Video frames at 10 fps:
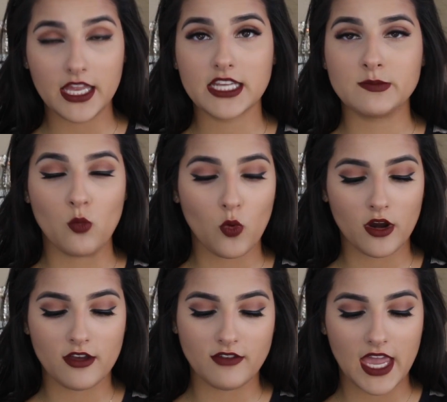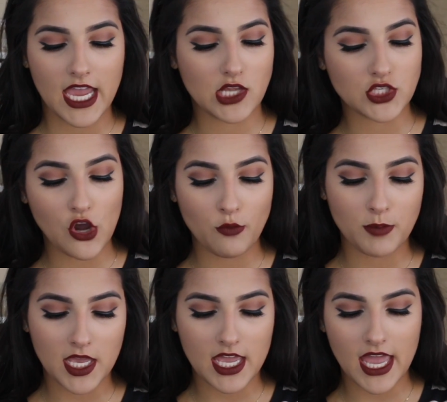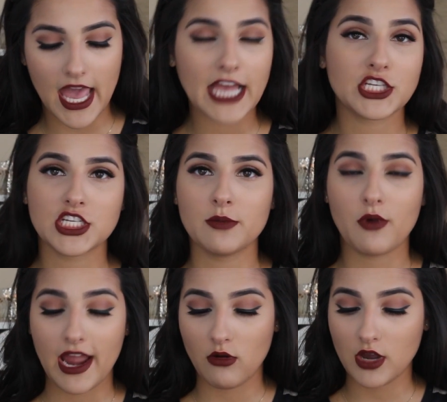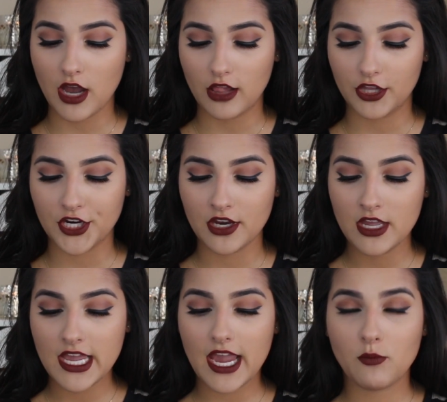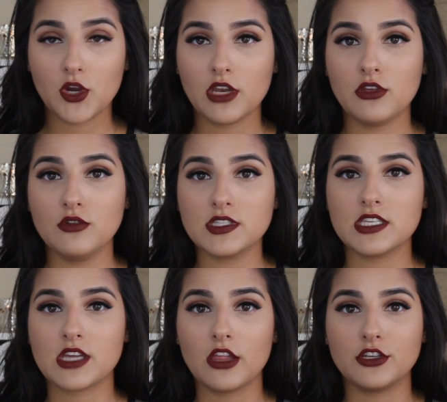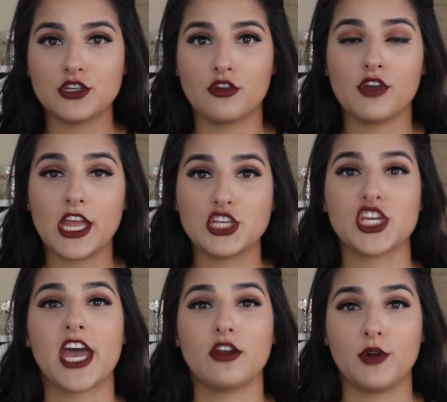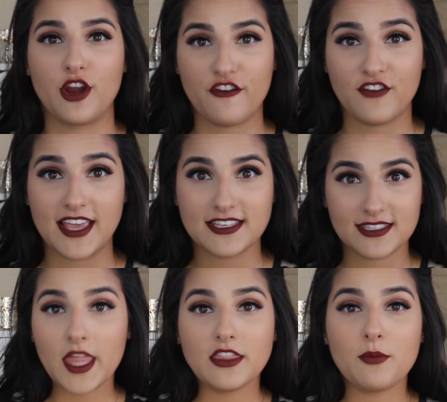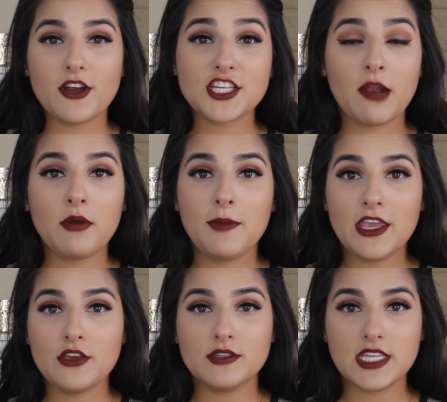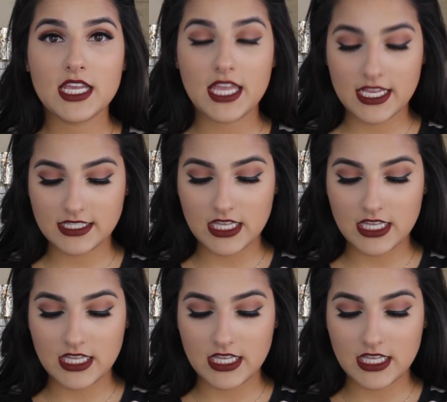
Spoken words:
It is more of a taupey, ashy brown color, and we're going to use this color to create shadow in our face. The brush that I'm going to be using is